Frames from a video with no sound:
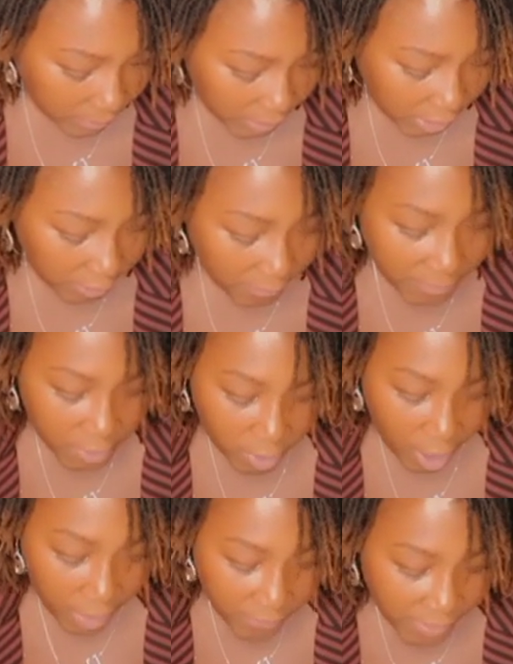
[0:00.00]
To feel
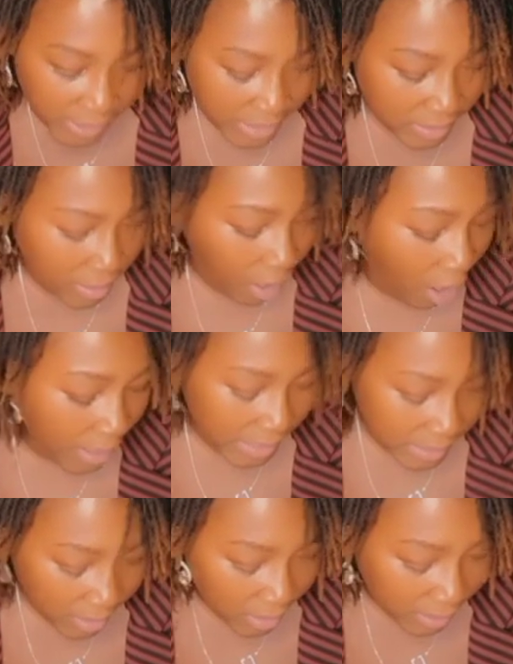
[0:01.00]
confident, Anki
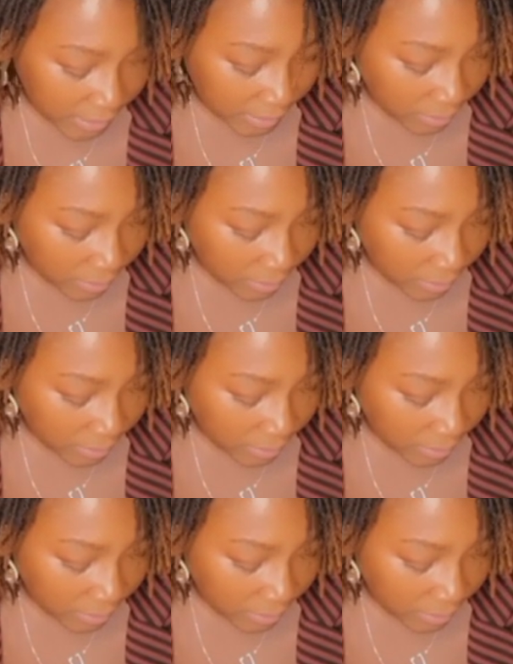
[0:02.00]
done.